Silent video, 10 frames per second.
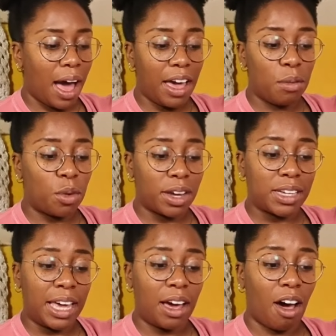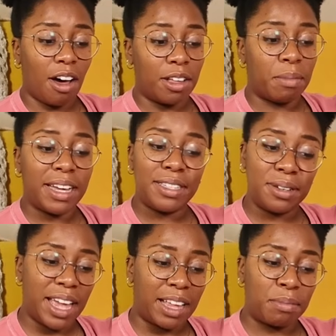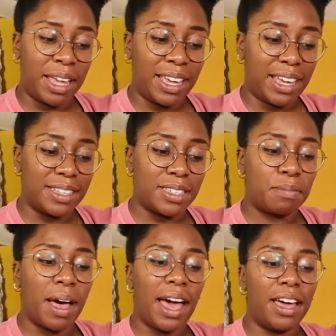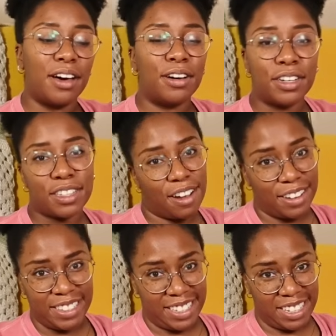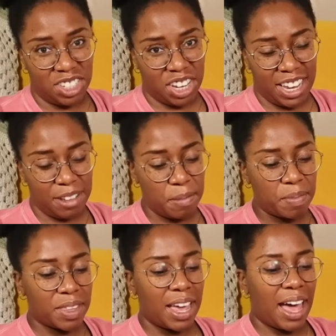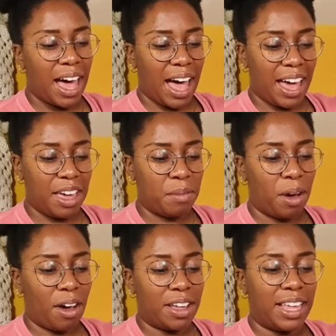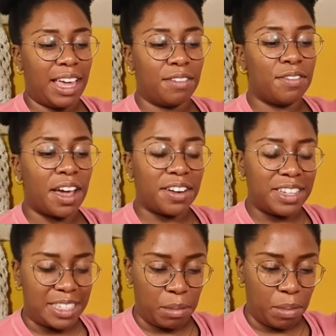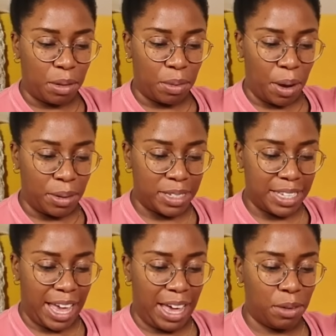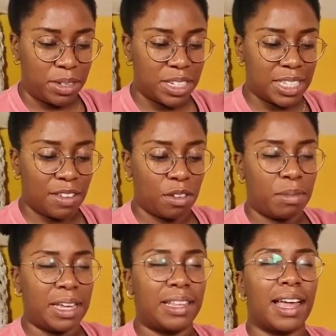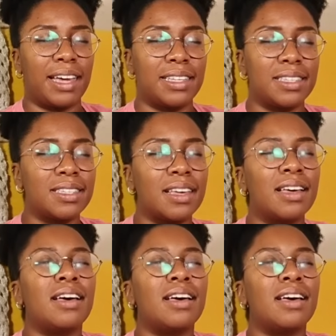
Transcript: I am working on my doodad blanket by Hooked on Sunshine. I am on a very simple row today, which is giving me a nice